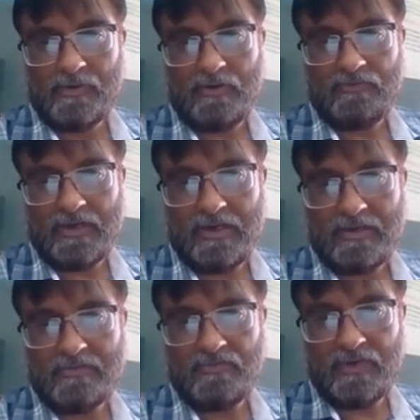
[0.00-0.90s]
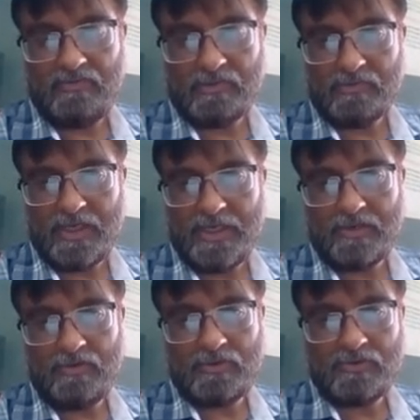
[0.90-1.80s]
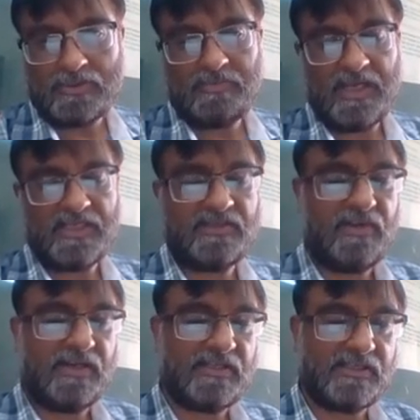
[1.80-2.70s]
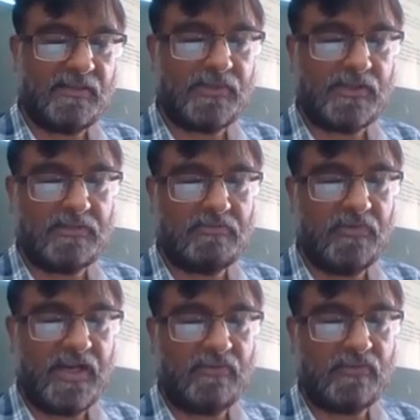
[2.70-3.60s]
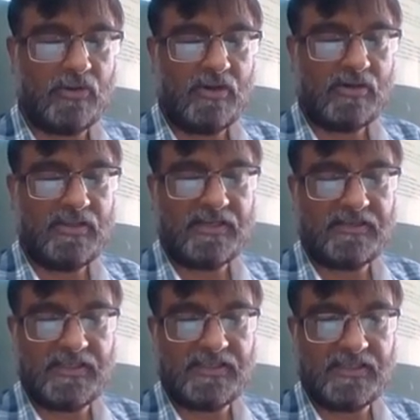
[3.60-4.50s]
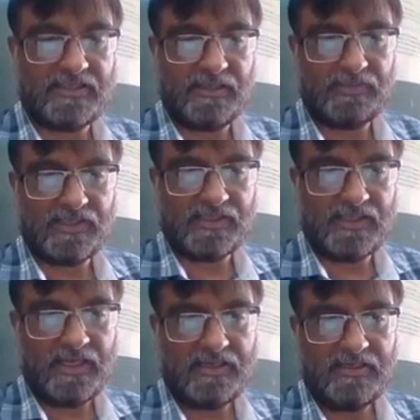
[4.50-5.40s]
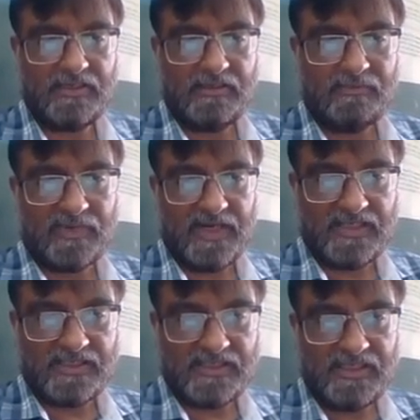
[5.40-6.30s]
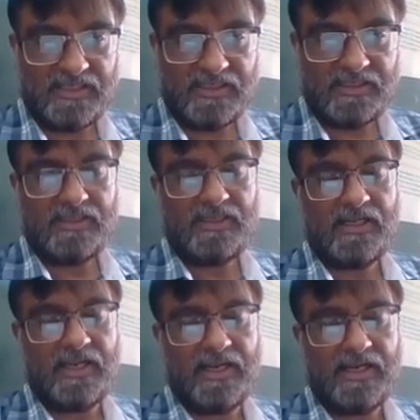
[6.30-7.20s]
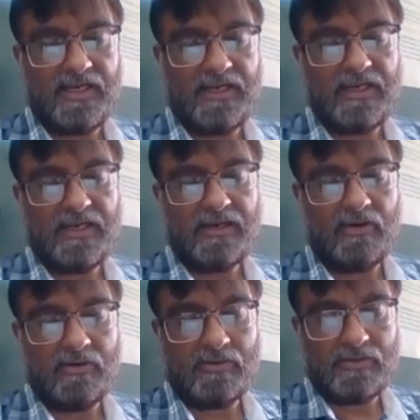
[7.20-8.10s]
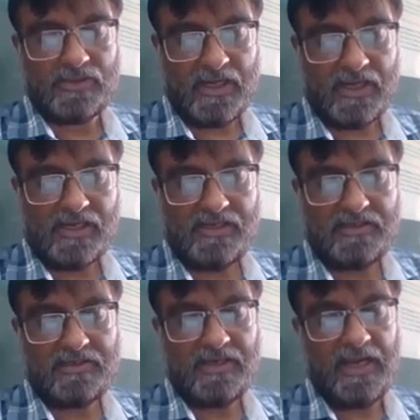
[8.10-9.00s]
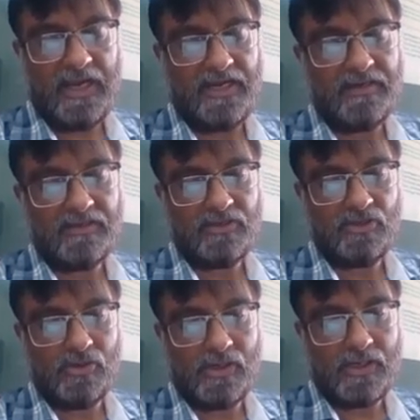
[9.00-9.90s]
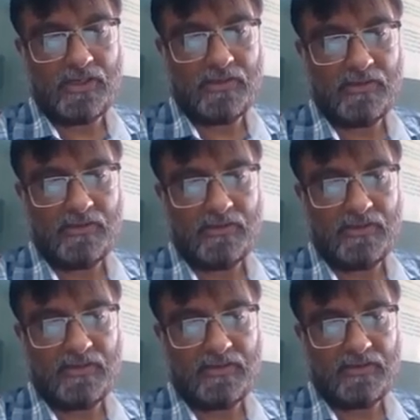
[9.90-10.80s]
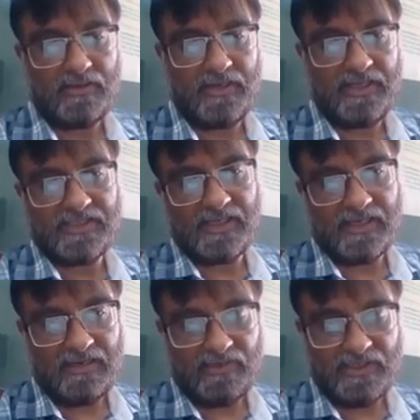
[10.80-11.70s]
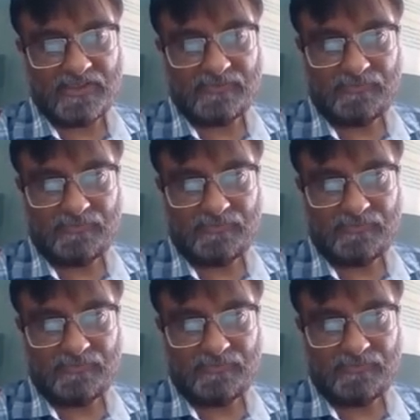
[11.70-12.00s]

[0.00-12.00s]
of a flavor molecule to a specific receptor. We have taught that these receptors are present in on tongue and your nasal cavity.